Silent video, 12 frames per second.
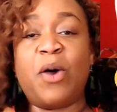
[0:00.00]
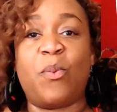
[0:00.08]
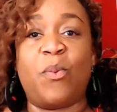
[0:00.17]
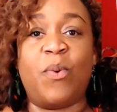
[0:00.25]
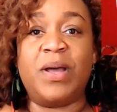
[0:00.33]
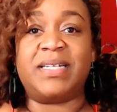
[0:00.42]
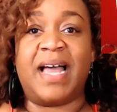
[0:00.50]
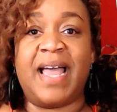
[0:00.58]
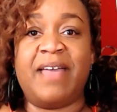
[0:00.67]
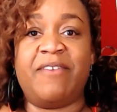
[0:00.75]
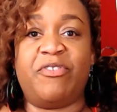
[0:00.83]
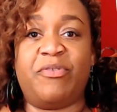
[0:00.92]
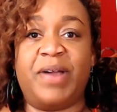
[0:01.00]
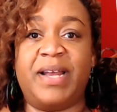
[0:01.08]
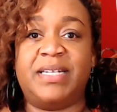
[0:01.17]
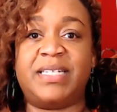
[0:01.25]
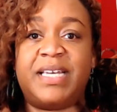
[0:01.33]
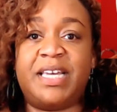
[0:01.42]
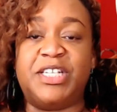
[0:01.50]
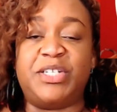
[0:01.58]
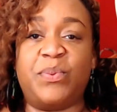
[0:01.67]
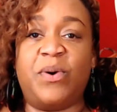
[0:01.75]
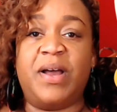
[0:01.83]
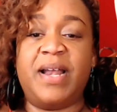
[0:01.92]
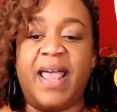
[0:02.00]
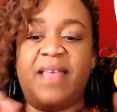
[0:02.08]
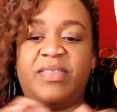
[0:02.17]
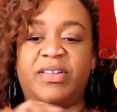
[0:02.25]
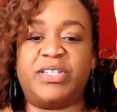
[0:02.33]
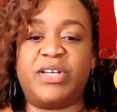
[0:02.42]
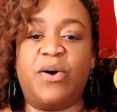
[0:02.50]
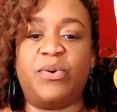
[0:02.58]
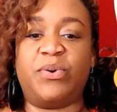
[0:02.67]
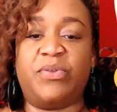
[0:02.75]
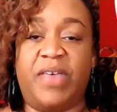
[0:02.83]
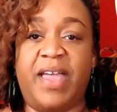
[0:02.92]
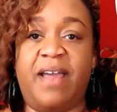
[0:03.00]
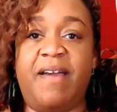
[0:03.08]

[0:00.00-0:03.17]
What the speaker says: what I have rated each one and the total there,